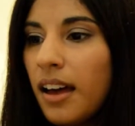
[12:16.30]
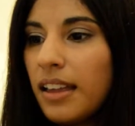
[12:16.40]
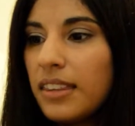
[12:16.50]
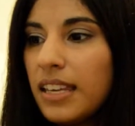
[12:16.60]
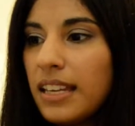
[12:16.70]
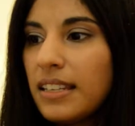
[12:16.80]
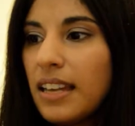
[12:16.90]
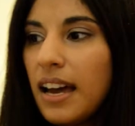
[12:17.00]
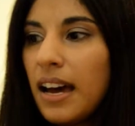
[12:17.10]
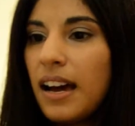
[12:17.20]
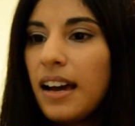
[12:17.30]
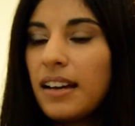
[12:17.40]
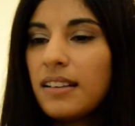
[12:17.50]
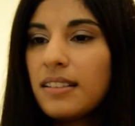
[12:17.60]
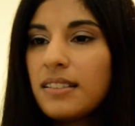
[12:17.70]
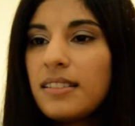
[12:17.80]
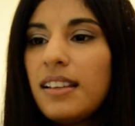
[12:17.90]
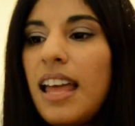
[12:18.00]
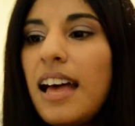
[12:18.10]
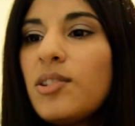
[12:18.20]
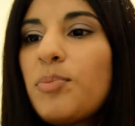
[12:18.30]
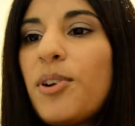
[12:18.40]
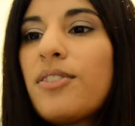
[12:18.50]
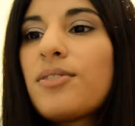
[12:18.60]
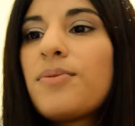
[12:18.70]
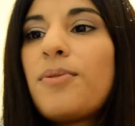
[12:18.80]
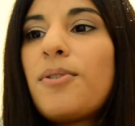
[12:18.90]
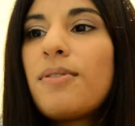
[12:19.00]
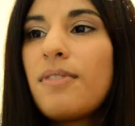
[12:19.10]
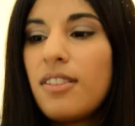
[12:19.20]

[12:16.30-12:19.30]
Then the last products for